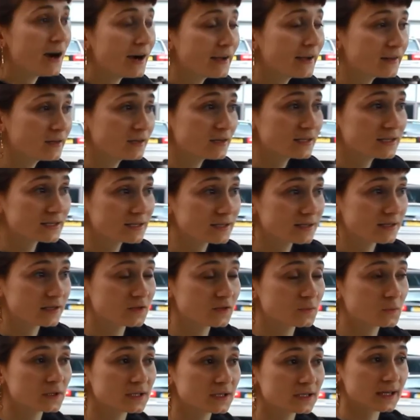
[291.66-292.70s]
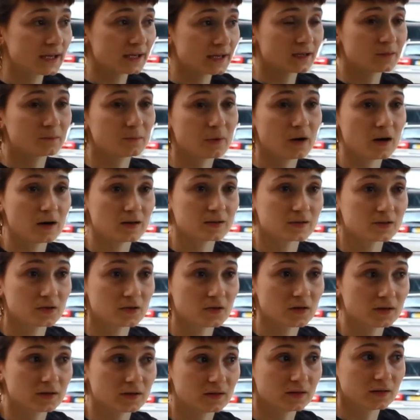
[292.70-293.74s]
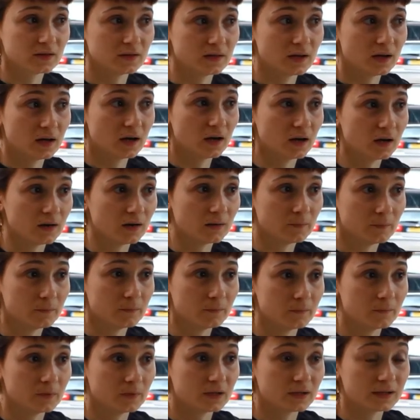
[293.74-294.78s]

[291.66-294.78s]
I think this decision was taken in part so that the um,